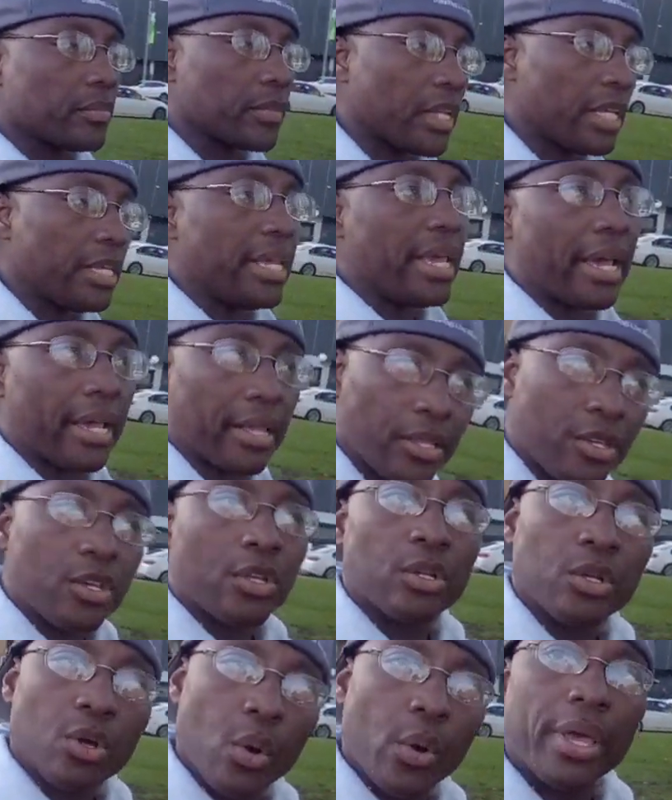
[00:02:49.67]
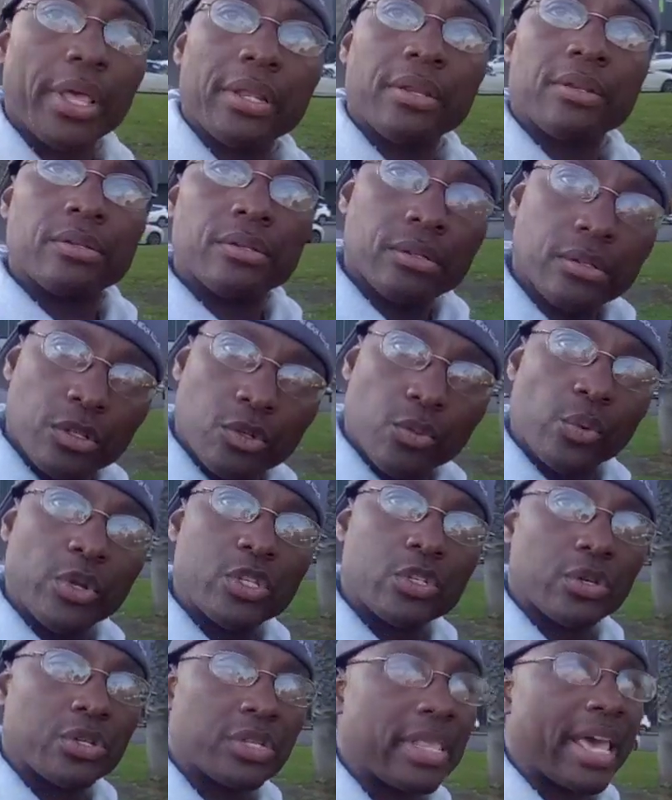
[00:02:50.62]
Yeah, you can go ahead and
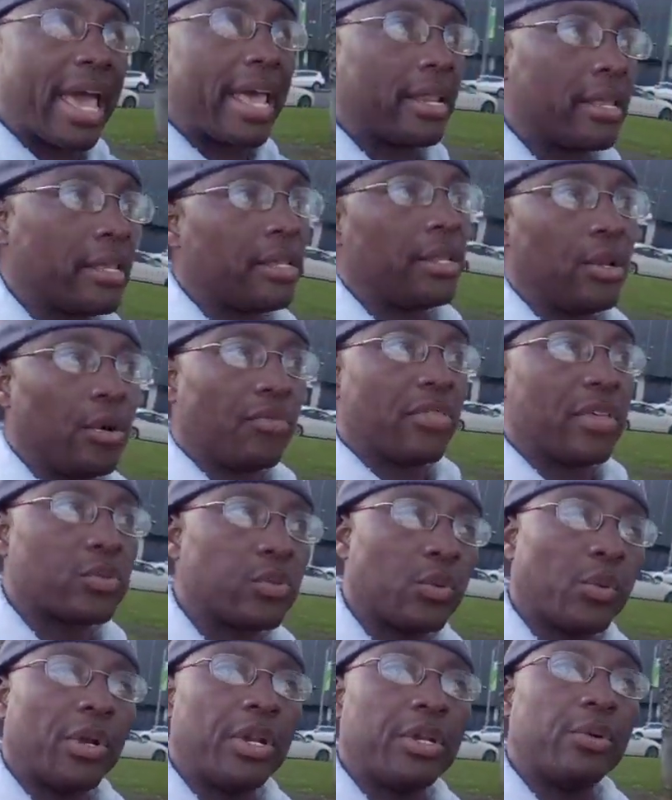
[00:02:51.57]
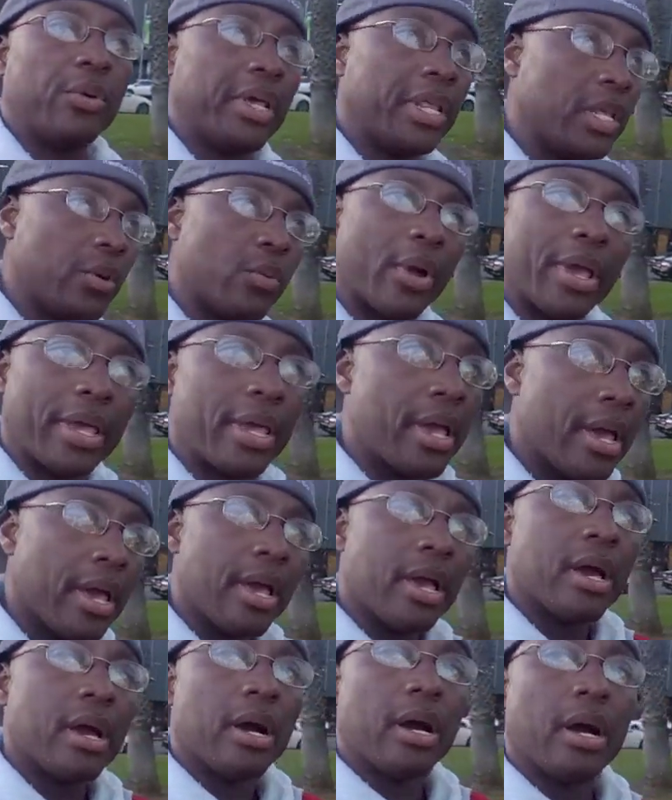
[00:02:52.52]
research that, if that's what you want to do. Anyway,
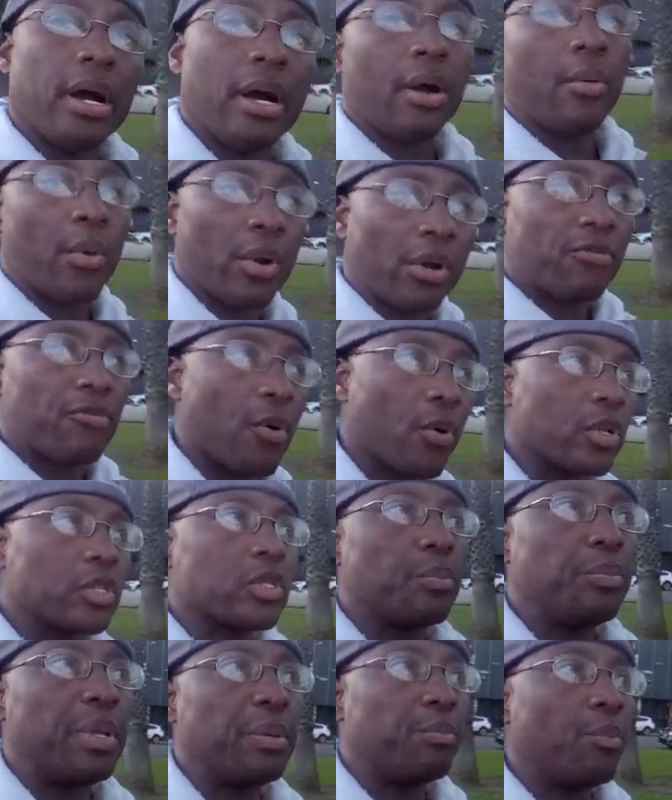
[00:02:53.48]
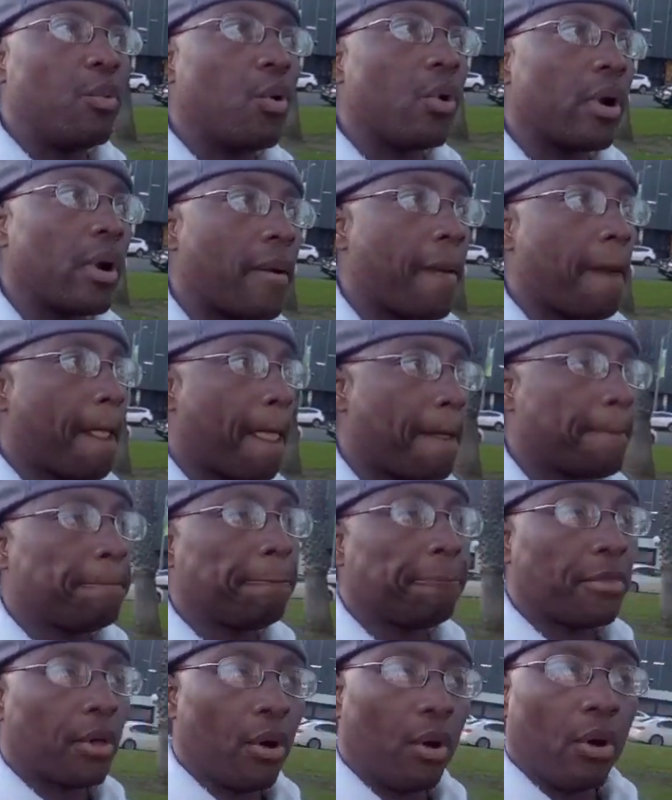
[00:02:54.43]
I want to focus a bit more
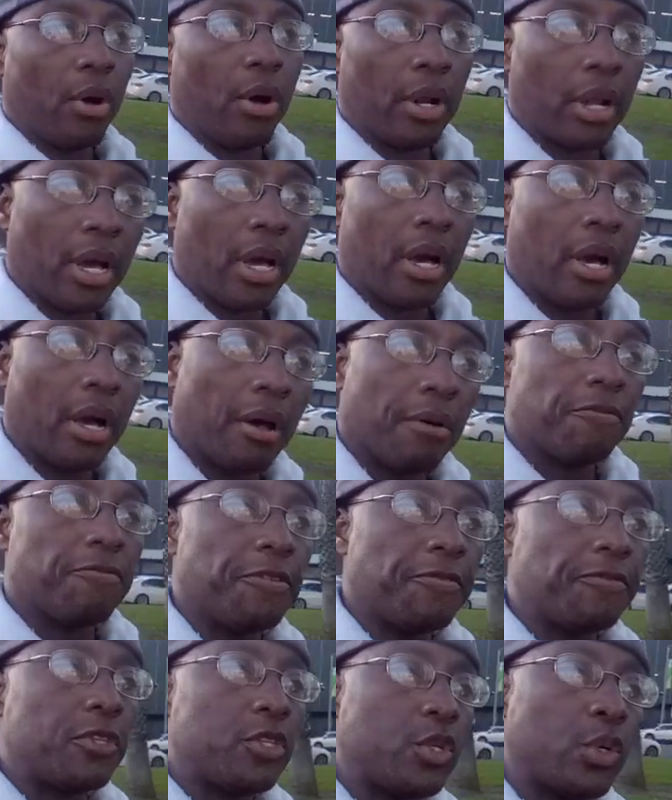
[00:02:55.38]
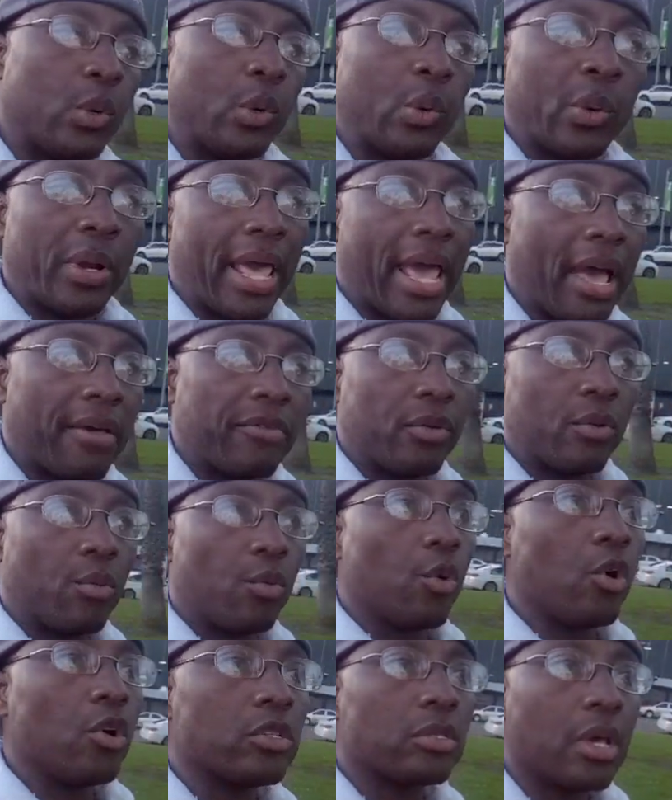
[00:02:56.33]
on 52 or what have
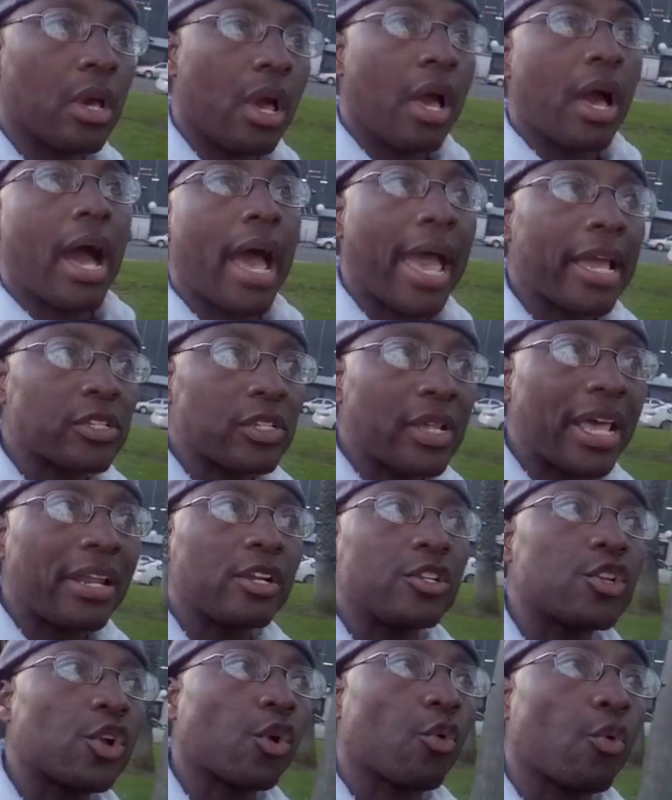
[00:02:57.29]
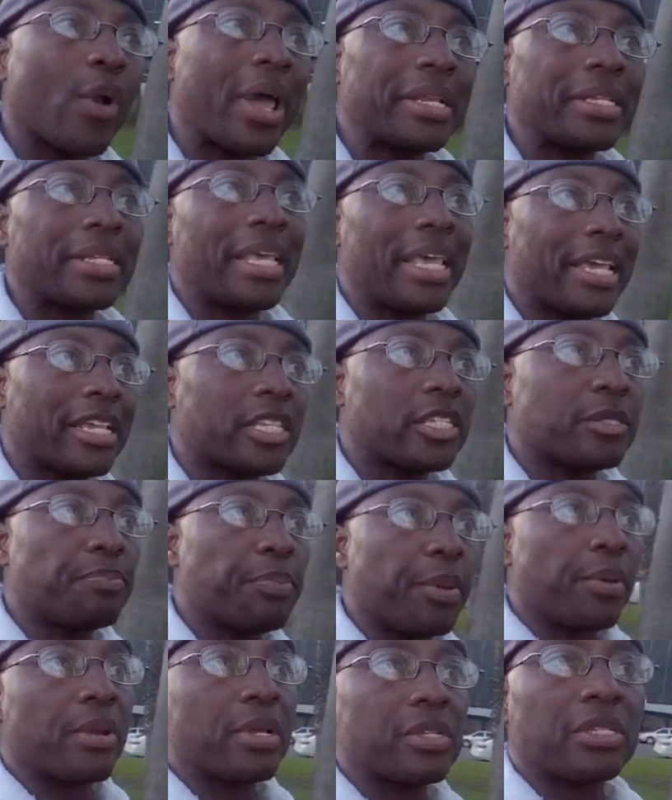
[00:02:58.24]
you. I actually had a direct
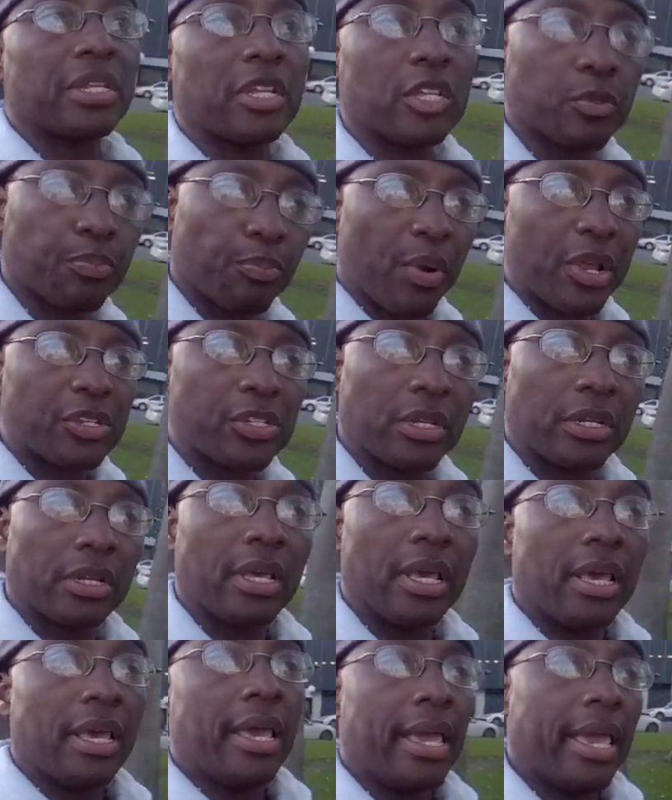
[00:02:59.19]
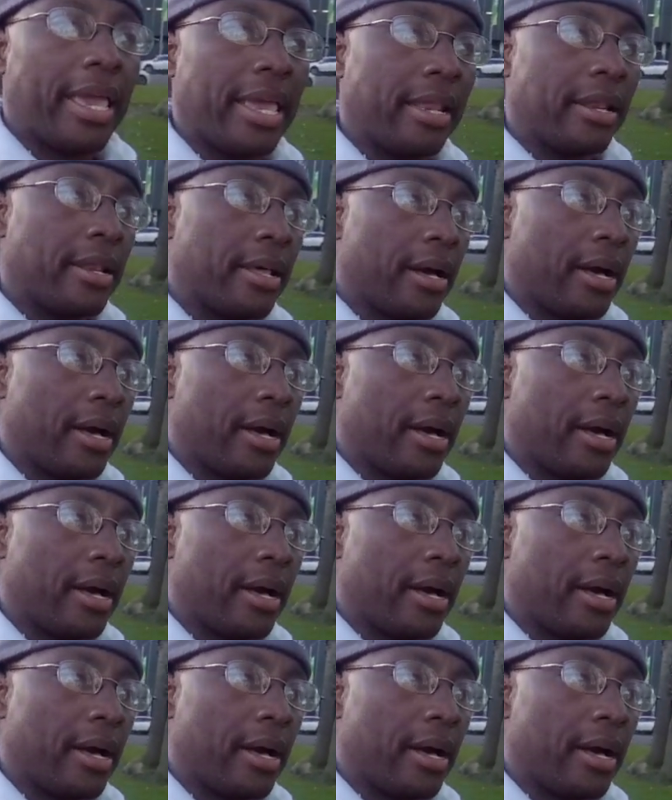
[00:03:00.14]
experience and expression and